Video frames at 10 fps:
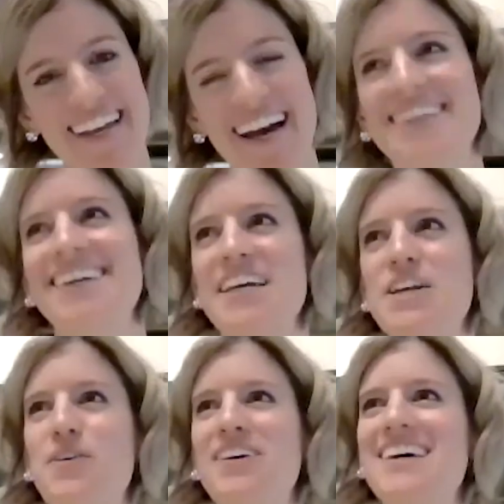Yeah.
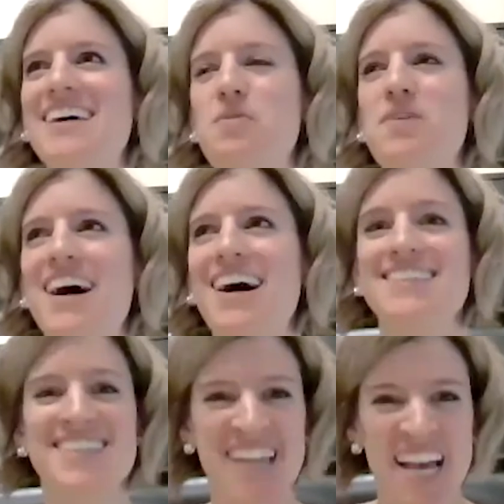We're not
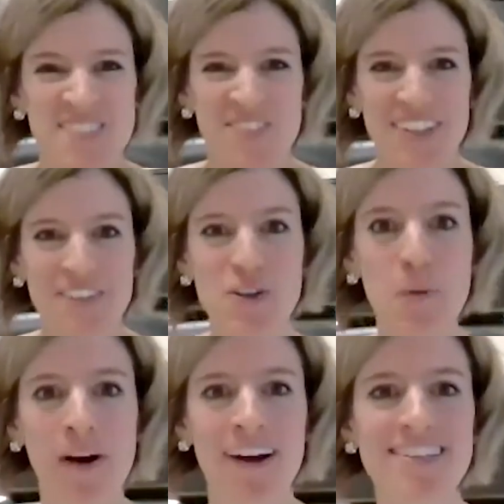successful if you
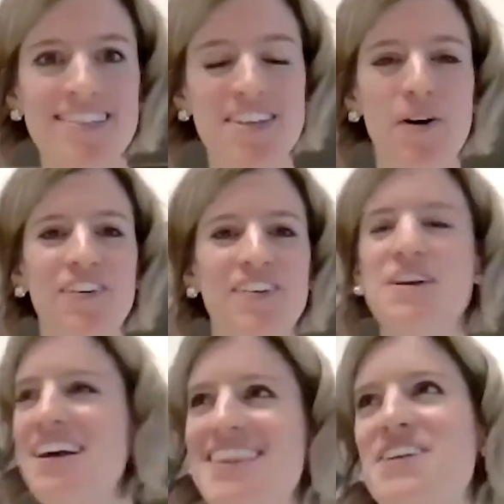aren't. So, and
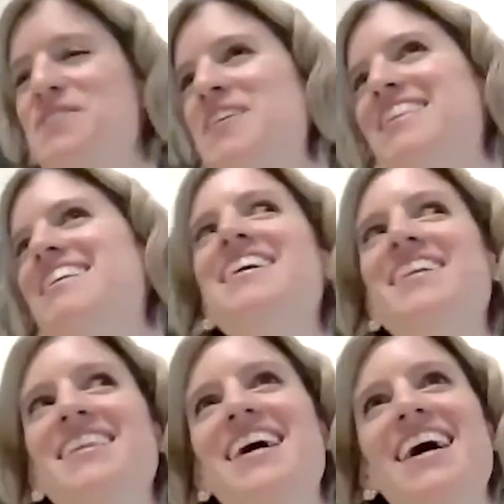I think you hit the nail
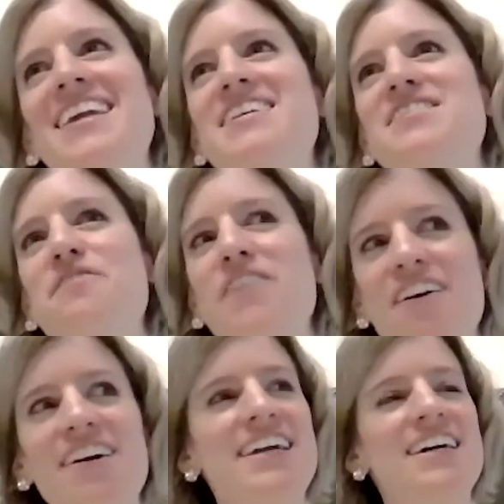on the head. It is a
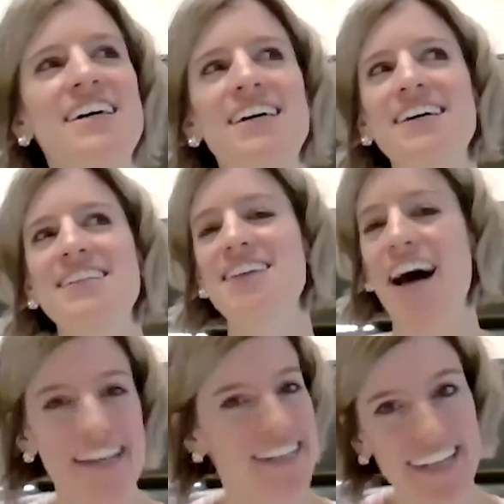very
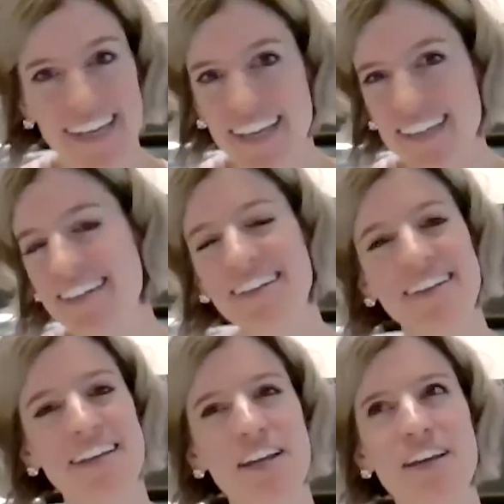tight-knit,
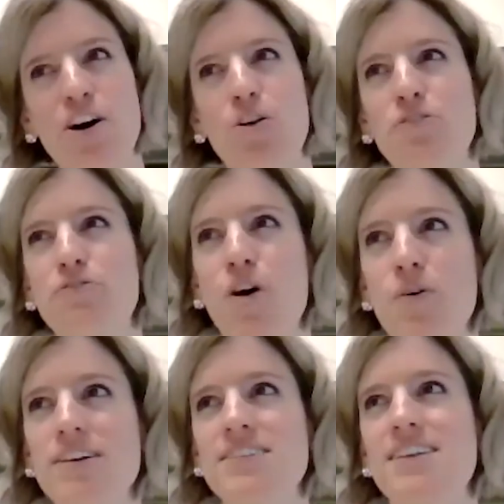you know,
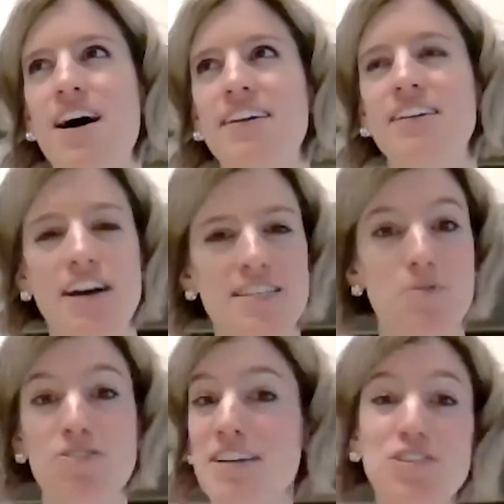focused on
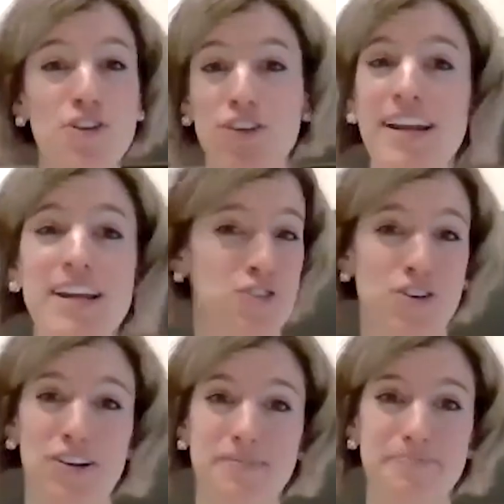customers, internal and
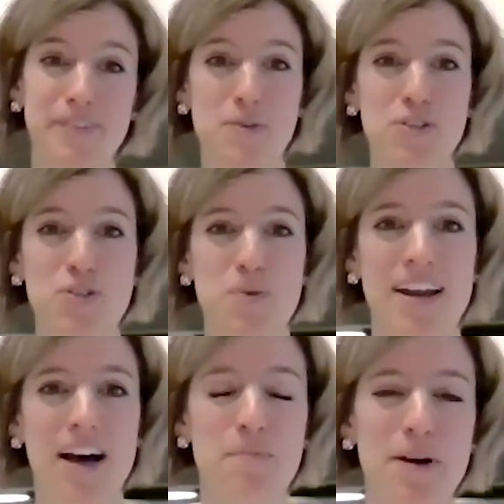external. And we just want to help